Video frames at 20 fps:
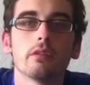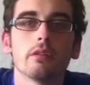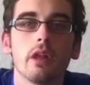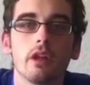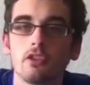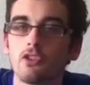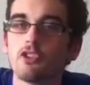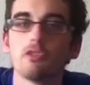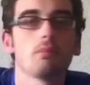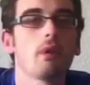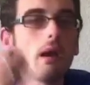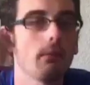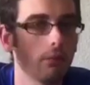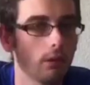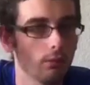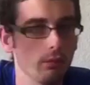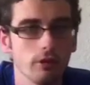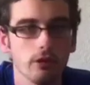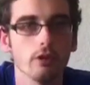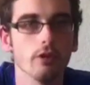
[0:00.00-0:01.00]
that just pop
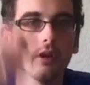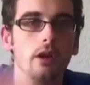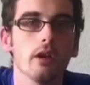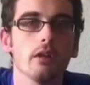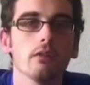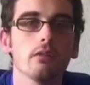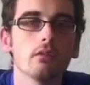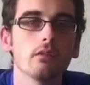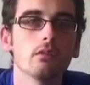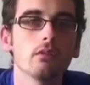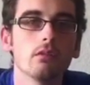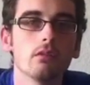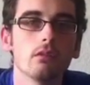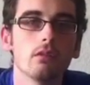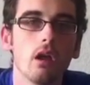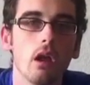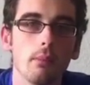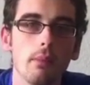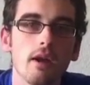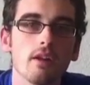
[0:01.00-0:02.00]
up in your head
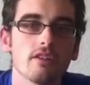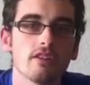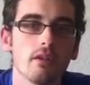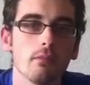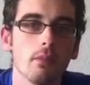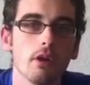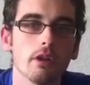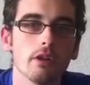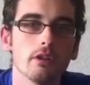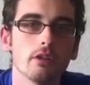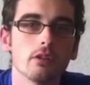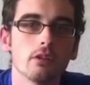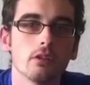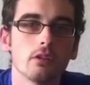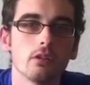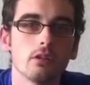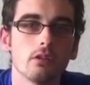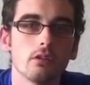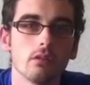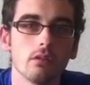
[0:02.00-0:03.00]
about somebody.
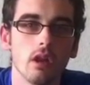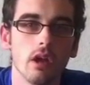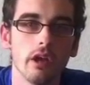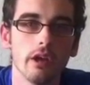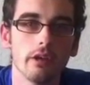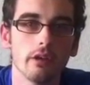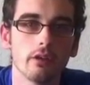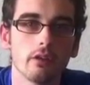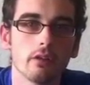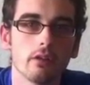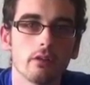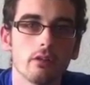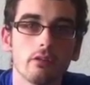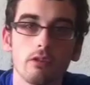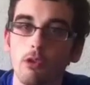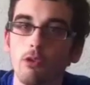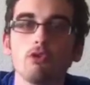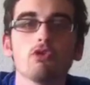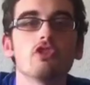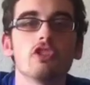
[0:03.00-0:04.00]
Like,
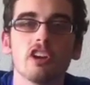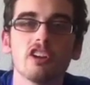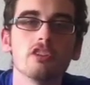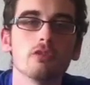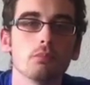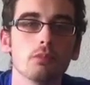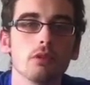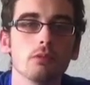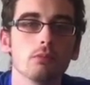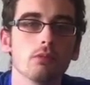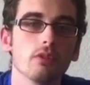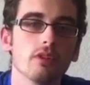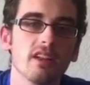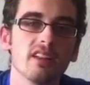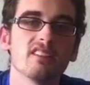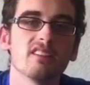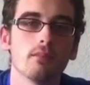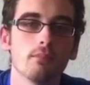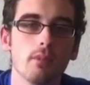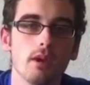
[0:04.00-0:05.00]
don't judge people,
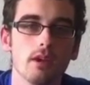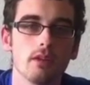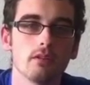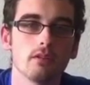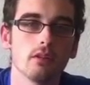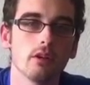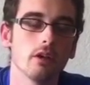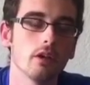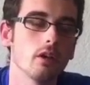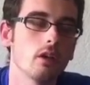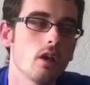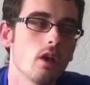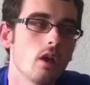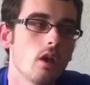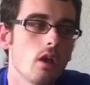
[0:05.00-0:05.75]
that's the main thing.